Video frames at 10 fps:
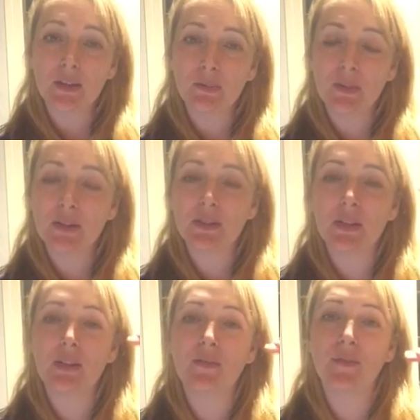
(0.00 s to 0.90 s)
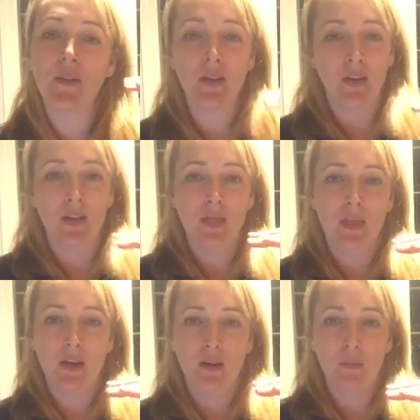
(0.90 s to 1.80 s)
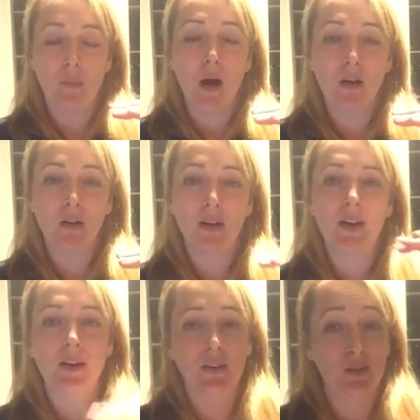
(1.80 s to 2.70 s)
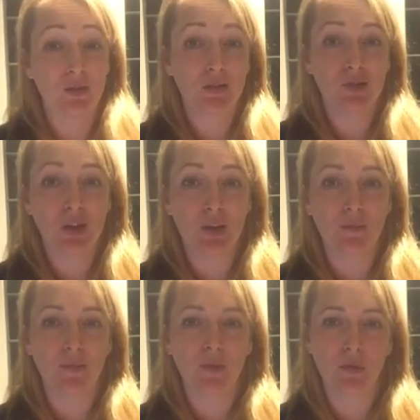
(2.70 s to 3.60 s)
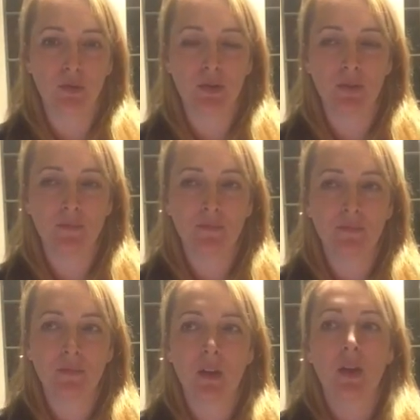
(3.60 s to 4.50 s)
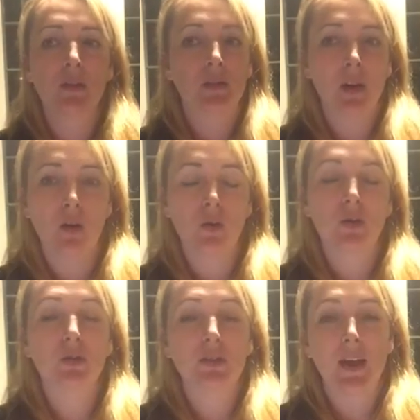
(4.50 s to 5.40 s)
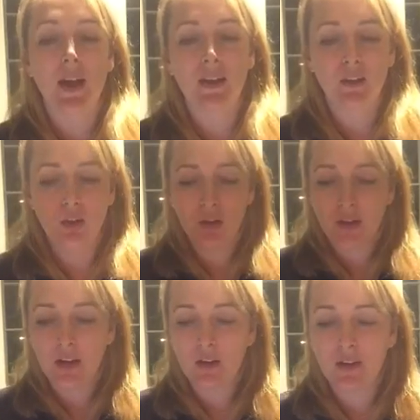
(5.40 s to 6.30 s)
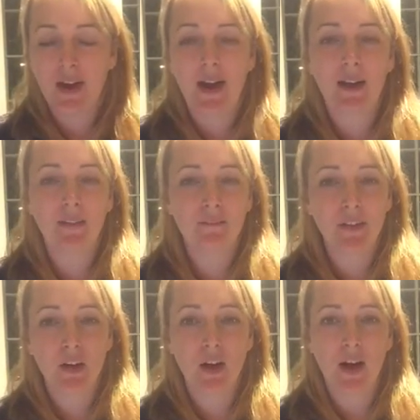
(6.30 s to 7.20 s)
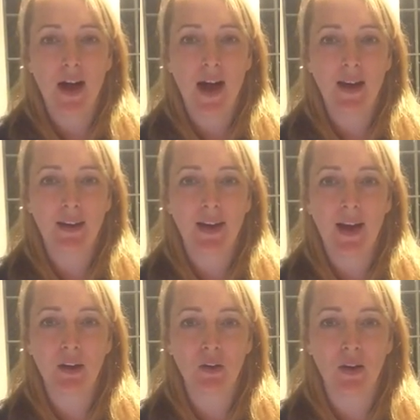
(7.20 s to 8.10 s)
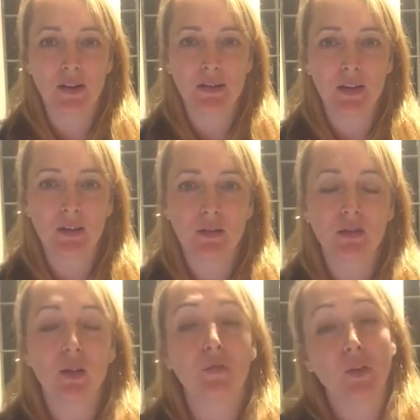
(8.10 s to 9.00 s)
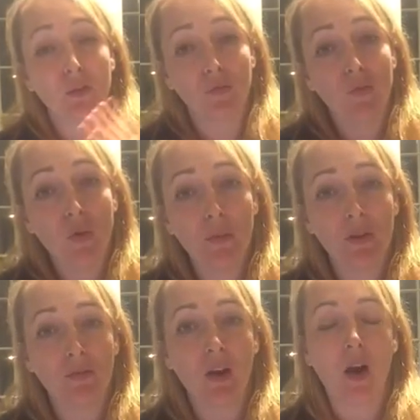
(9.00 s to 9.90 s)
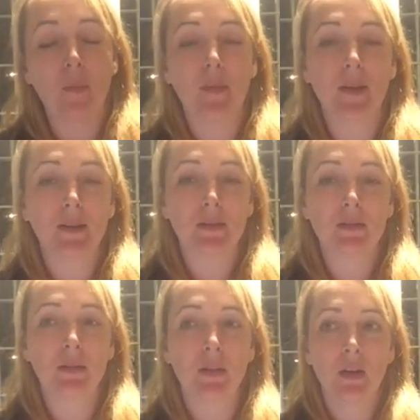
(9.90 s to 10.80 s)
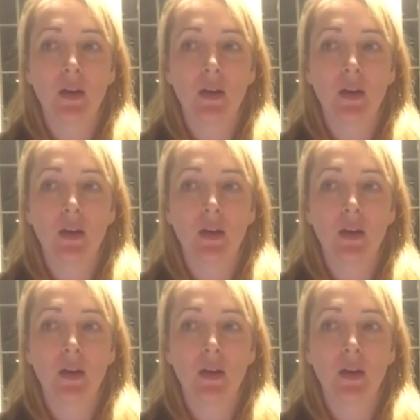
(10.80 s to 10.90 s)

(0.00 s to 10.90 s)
expensive, the moderate, and here's the cheap food. So you just kind of look at your data and figure out how to categorize it. So for your informative topics,